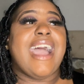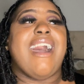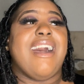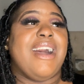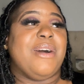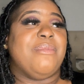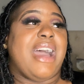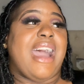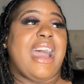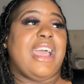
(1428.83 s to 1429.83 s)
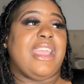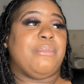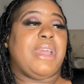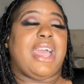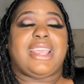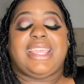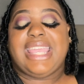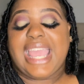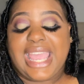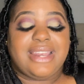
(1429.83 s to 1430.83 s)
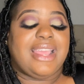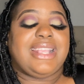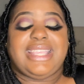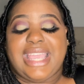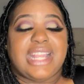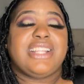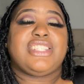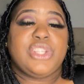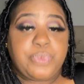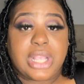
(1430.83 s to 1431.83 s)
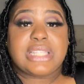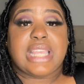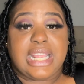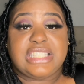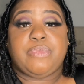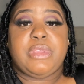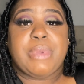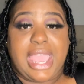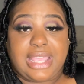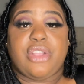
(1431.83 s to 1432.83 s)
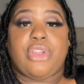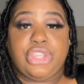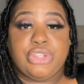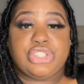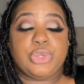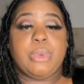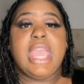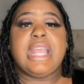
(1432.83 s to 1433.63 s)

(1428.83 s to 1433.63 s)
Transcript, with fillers: Um, I'm again, again, super excited to be back here on YouTube.